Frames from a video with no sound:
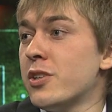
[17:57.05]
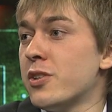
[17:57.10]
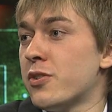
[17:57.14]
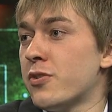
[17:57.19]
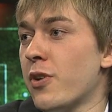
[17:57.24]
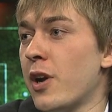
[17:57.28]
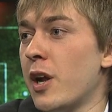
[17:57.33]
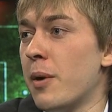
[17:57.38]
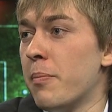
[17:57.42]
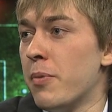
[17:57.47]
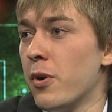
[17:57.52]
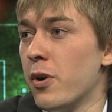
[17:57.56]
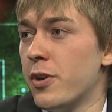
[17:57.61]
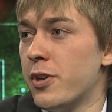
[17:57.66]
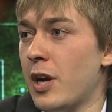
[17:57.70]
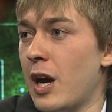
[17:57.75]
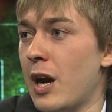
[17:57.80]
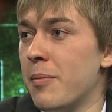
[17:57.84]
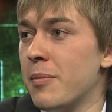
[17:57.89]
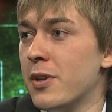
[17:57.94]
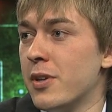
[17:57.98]
is trying to bird
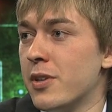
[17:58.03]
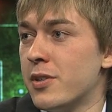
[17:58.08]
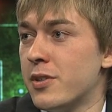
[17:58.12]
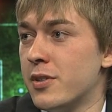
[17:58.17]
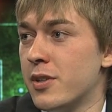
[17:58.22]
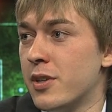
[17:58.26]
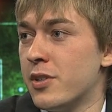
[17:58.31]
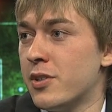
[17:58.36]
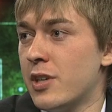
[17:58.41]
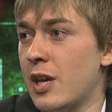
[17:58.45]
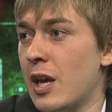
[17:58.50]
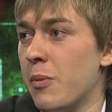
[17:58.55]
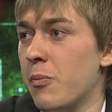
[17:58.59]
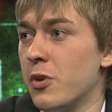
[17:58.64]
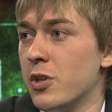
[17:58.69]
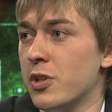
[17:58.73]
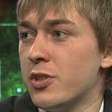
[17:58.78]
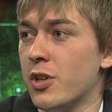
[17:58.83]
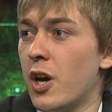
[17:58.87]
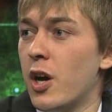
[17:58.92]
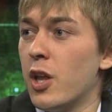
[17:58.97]
time in this this game we
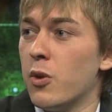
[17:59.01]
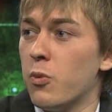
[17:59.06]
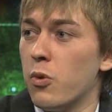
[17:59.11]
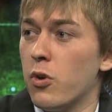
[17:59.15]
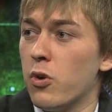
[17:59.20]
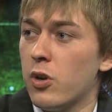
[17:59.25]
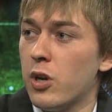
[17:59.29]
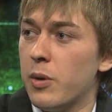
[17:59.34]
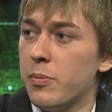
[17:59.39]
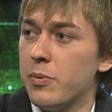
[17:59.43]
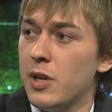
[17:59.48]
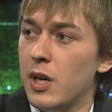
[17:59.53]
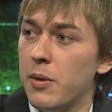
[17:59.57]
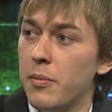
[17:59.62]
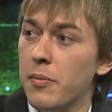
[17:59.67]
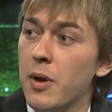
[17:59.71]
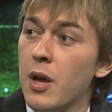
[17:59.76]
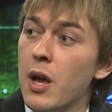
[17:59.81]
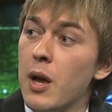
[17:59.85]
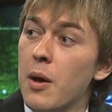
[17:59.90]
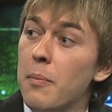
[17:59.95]
saw in the World Cup game
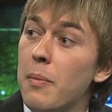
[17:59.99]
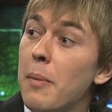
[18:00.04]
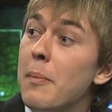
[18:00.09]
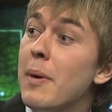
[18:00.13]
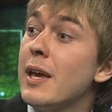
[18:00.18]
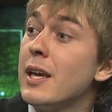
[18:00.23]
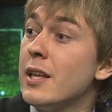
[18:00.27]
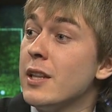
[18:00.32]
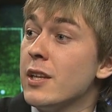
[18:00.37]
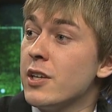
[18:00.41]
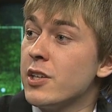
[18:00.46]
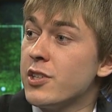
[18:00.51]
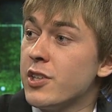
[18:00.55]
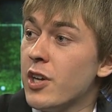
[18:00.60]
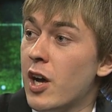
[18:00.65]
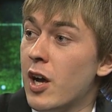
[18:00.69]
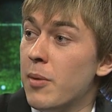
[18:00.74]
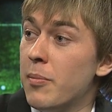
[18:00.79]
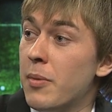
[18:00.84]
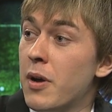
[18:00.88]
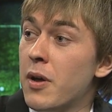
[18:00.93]
by making the
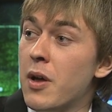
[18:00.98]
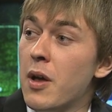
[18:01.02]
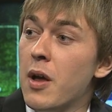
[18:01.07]
sub.